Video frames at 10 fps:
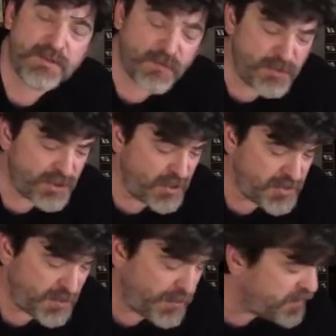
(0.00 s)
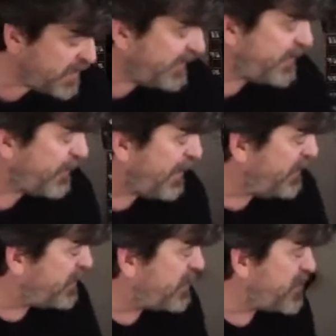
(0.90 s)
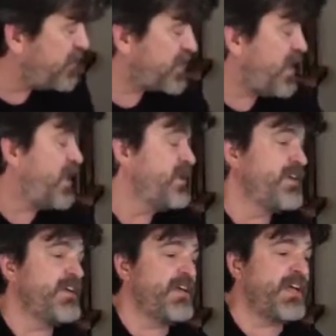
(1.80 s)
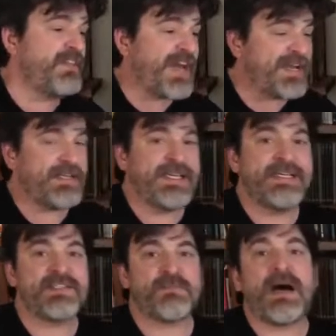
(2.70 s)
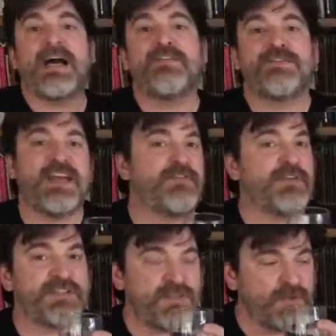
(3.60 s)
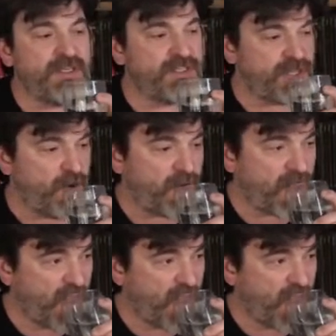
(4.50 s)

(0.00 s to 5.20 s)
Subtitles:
a show, supposedly, that Robbie Gerso saw. And that is my favorite tuning joke.